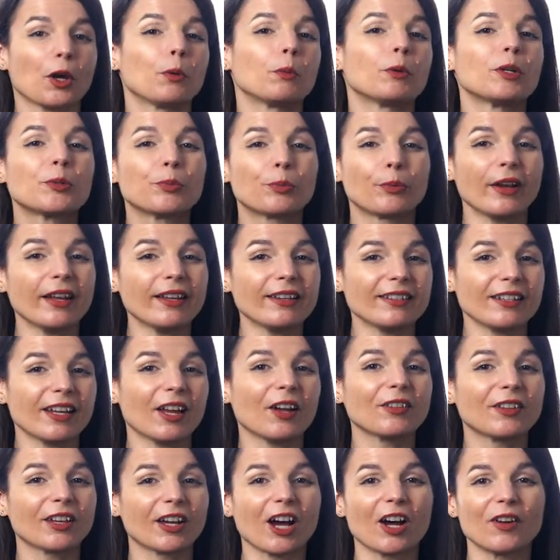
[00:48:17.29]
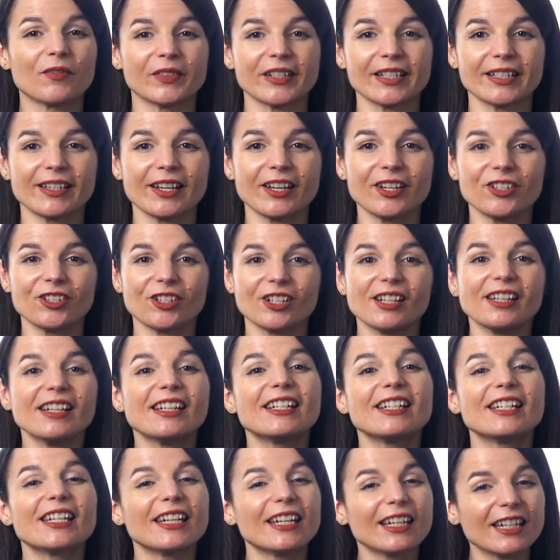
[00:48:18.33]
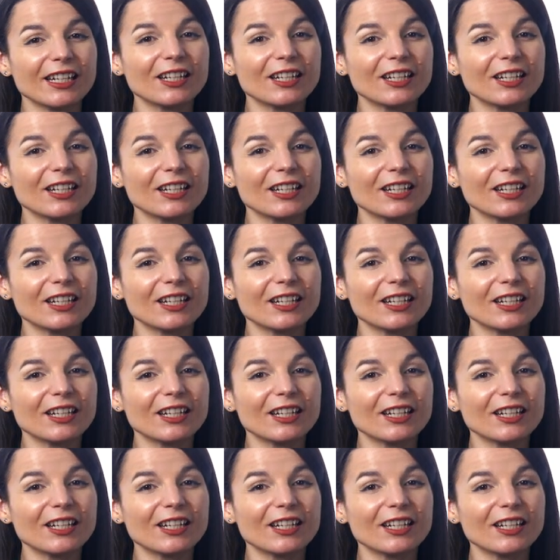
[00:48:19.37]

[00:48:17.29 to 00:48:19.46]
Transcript: which breaks down the conversation into